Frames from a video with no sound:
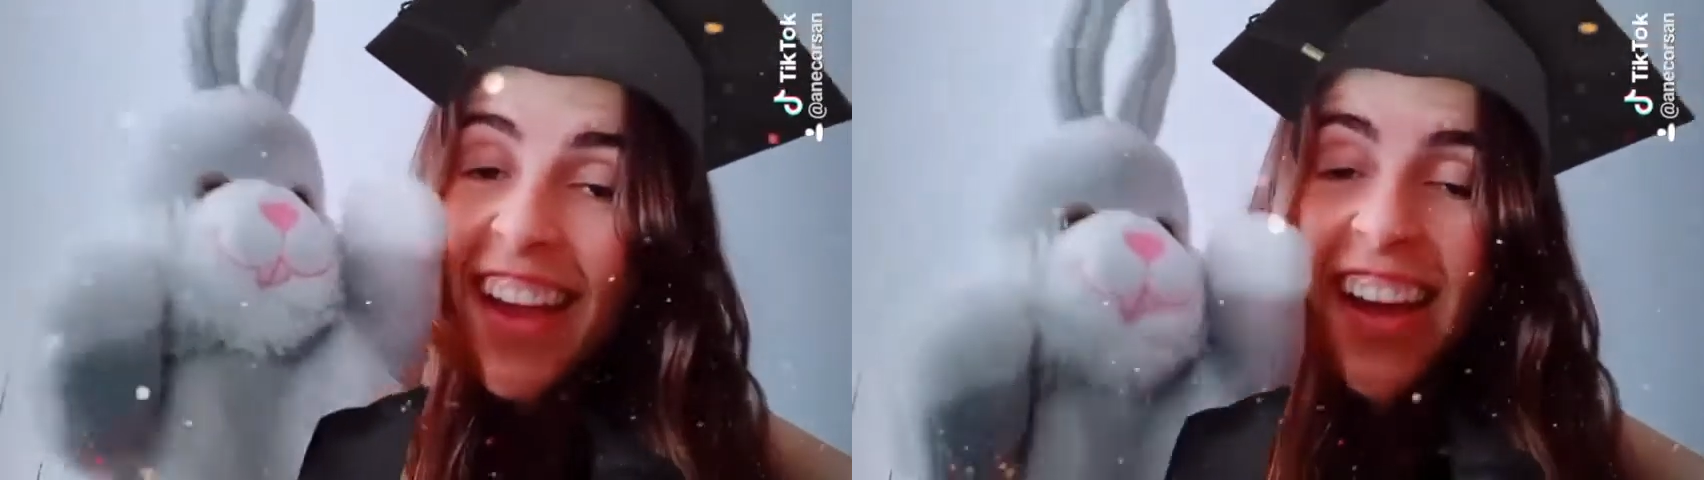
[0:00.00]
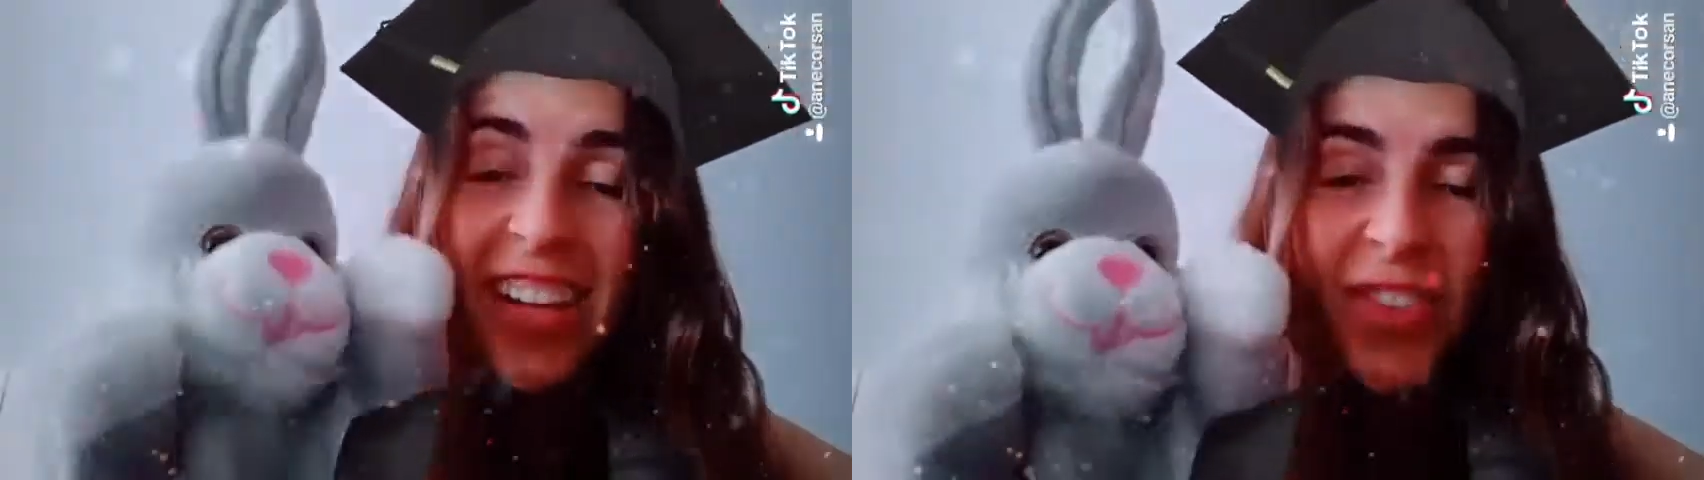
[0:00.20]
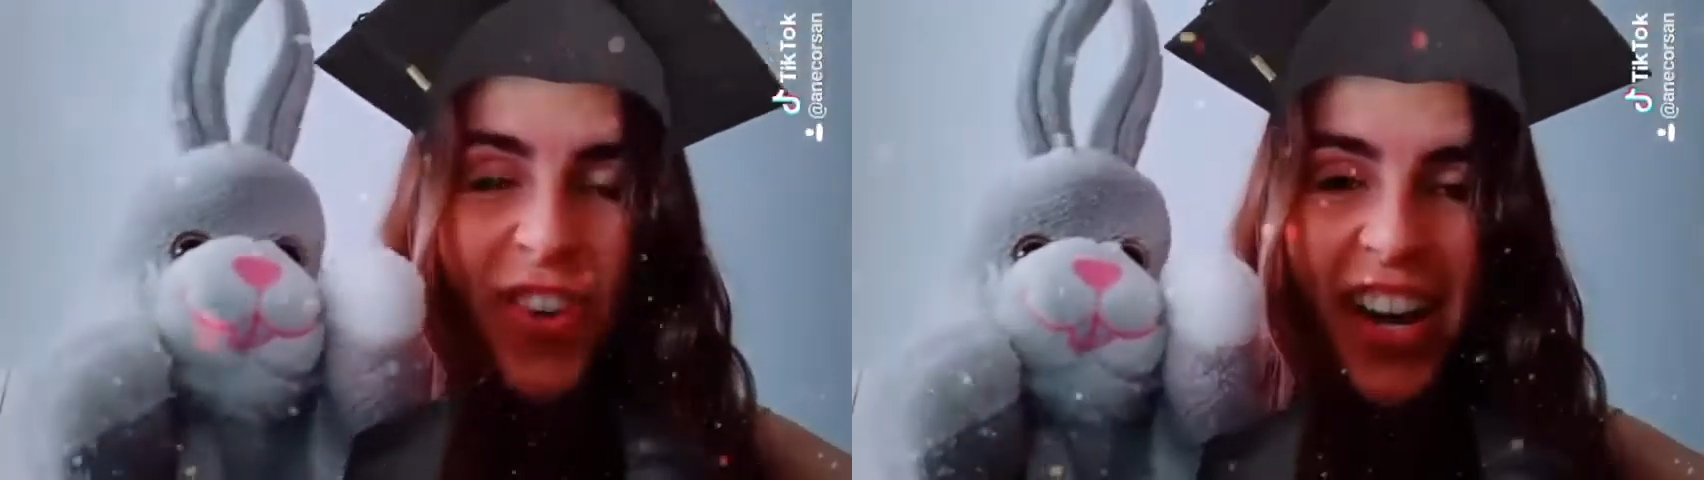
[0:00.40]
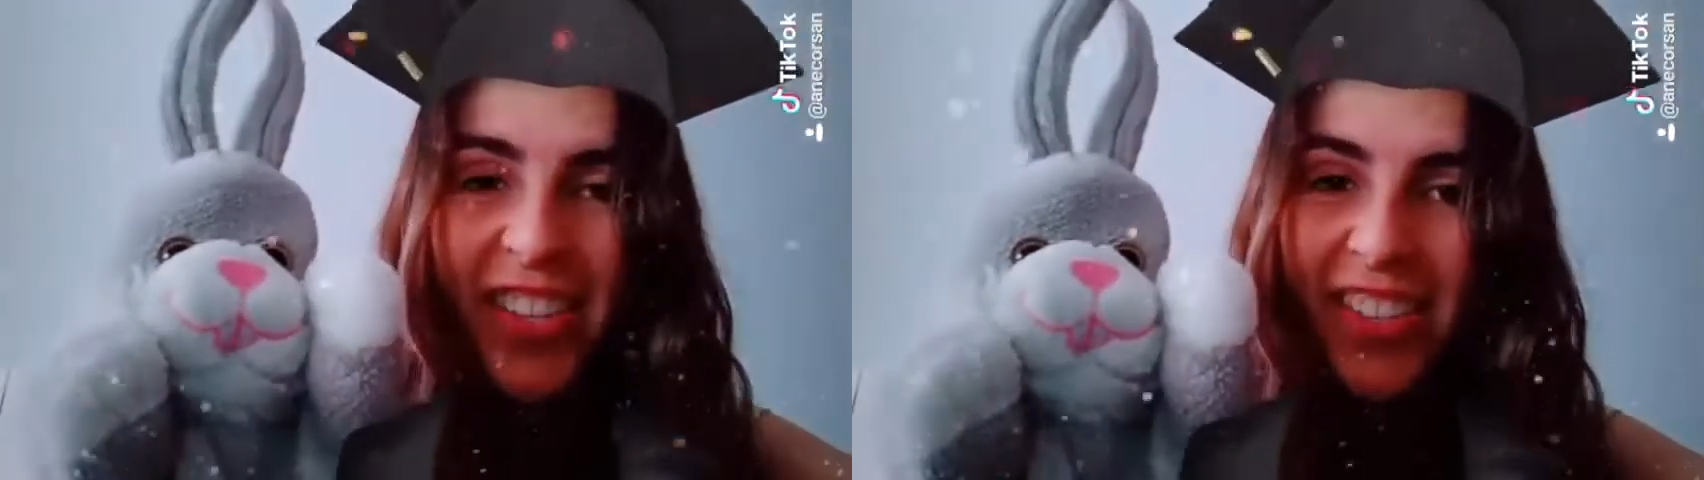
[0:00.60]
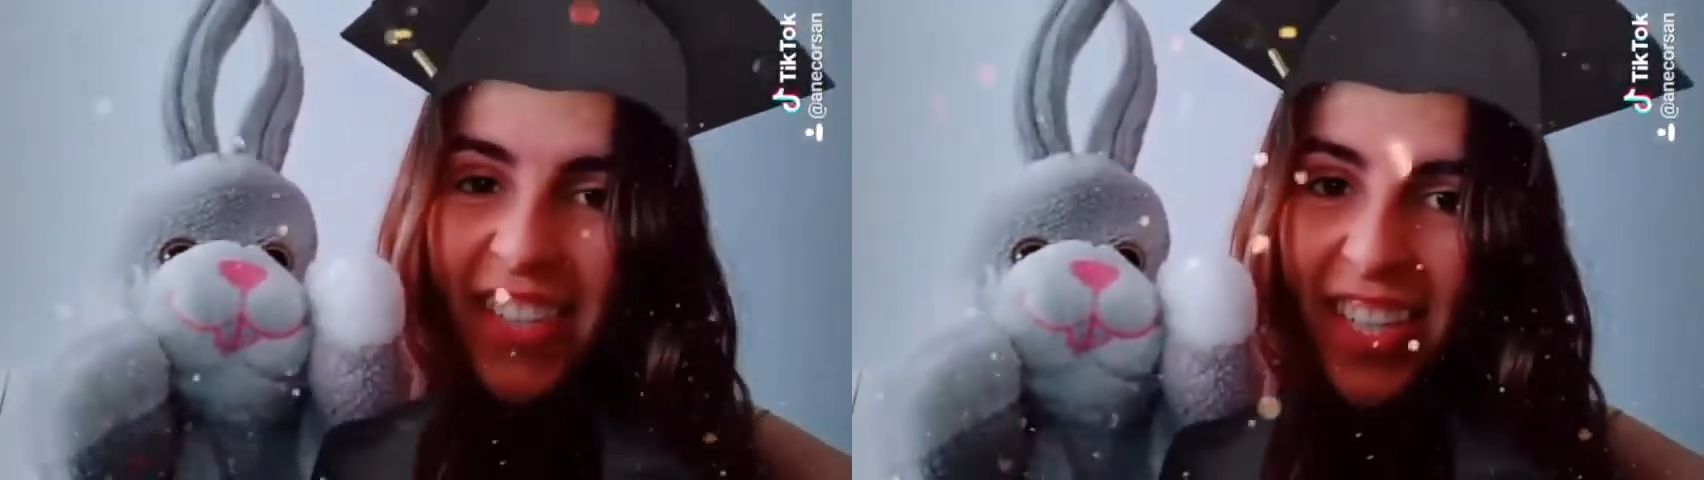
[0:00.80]
I try to
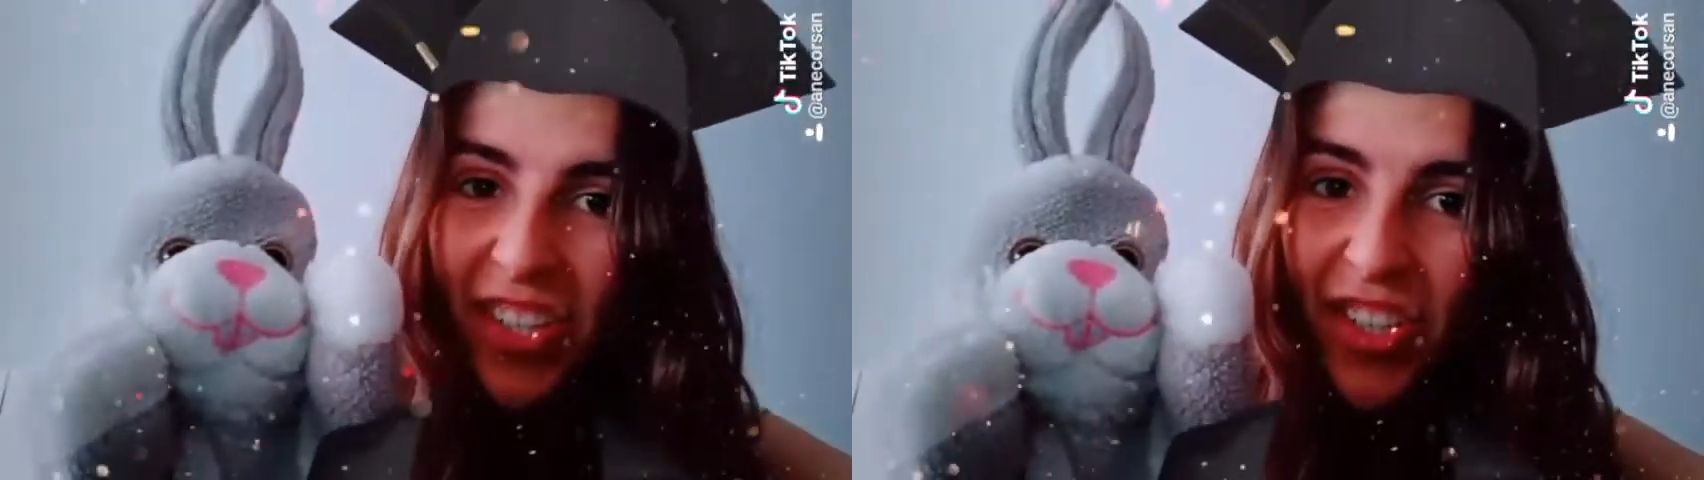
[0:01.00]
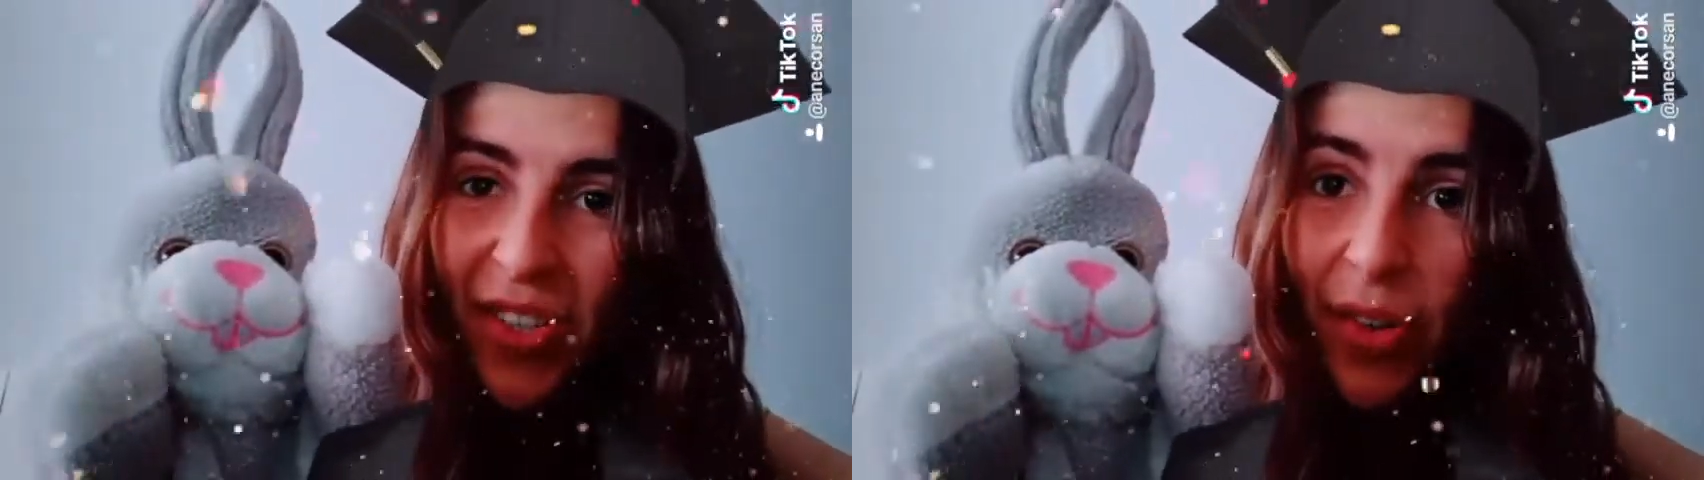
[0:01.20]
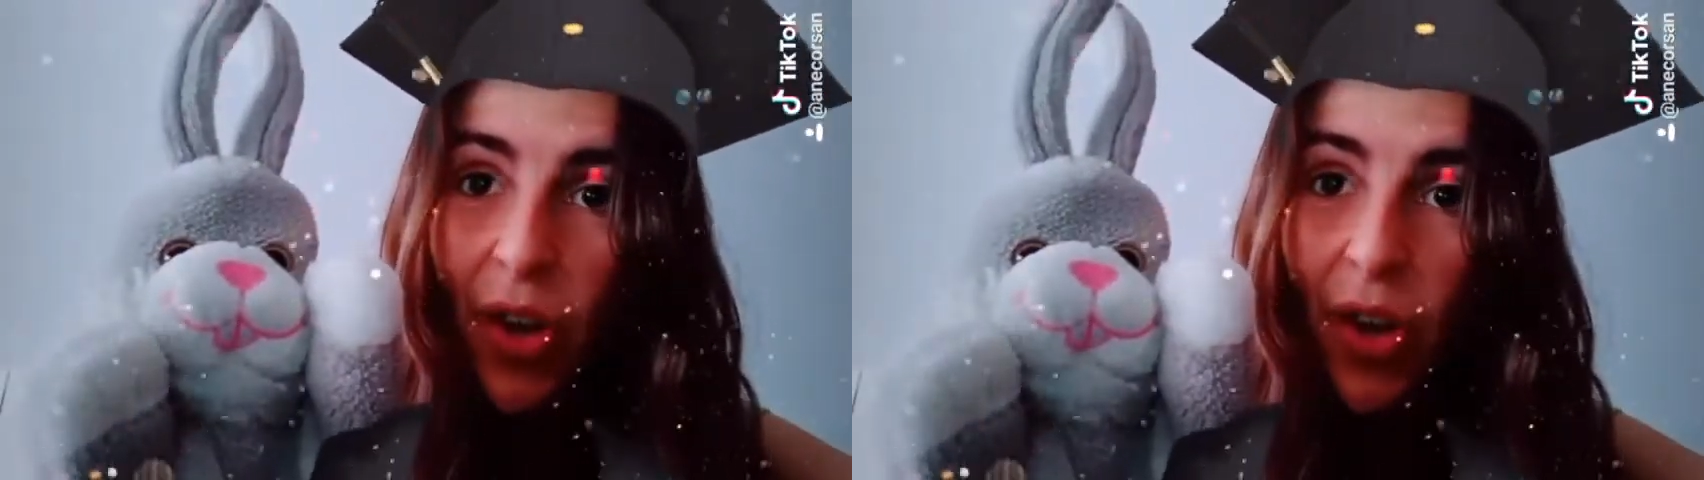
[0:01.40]
teach you